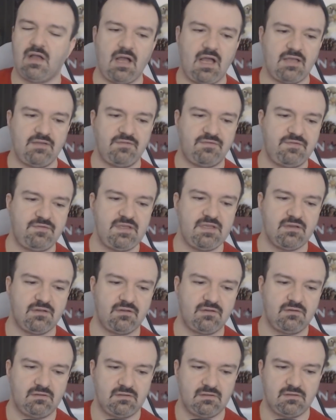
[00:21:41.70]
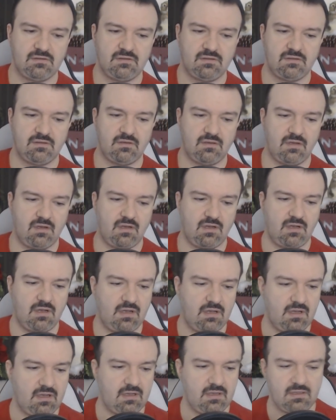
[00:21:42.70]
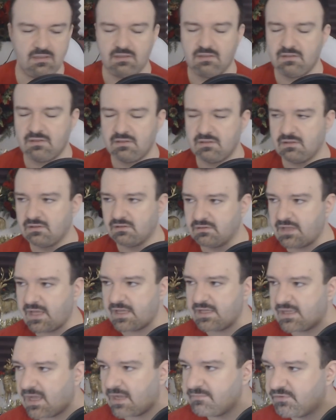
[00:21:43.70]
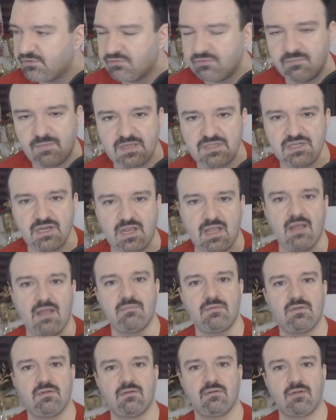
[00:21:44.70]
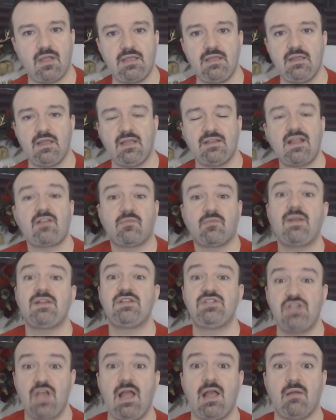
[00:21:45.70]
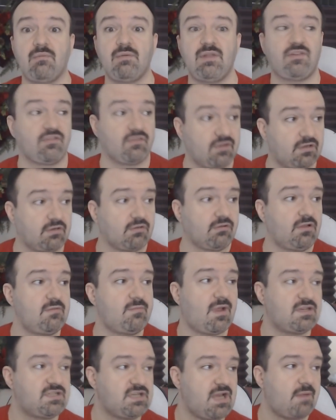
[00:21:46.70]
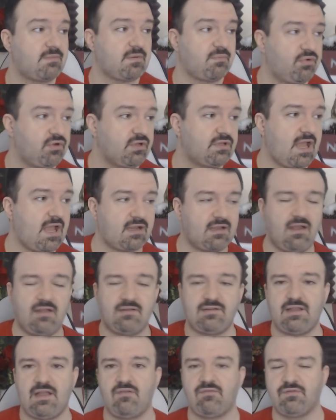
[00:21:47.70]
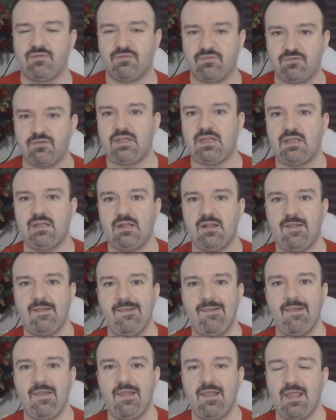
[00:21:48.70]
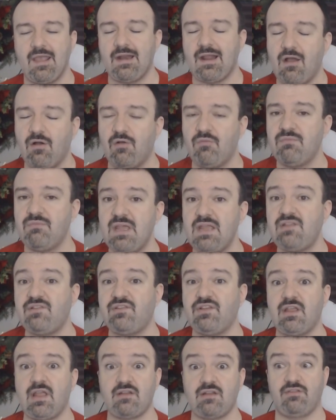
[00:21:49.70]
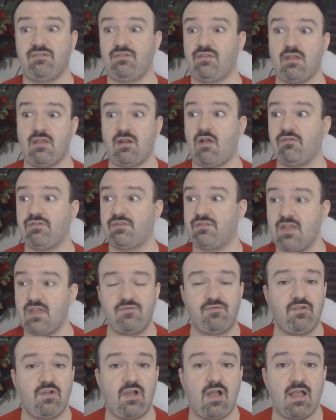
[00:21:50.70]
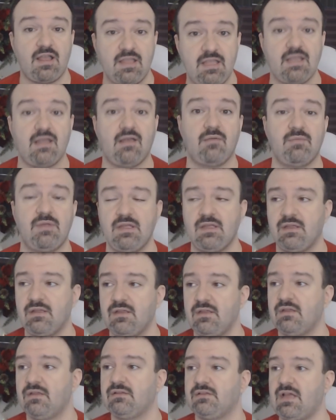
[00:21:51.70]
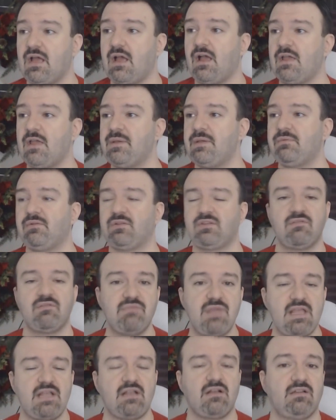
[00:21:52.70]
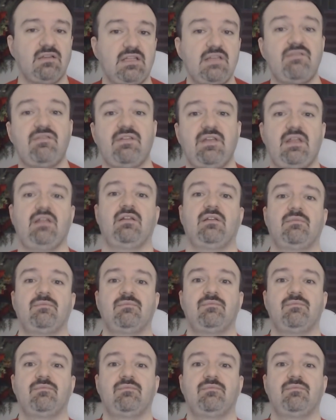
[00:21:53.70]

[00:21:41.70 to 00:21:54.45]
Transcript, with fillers: I feel uh, like I'm doing my job, right? And that's my job. It's literally my job to put that content out for free. And how amazing and, and how thankful I am that I'm able to make a living